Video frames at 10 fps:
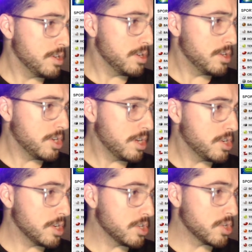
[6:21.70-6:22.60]

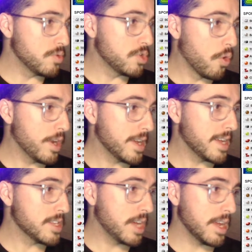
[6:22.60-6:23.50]
Gen.G. So Doran
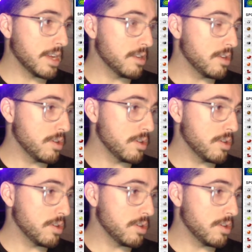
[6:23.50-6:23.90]
against Kingen.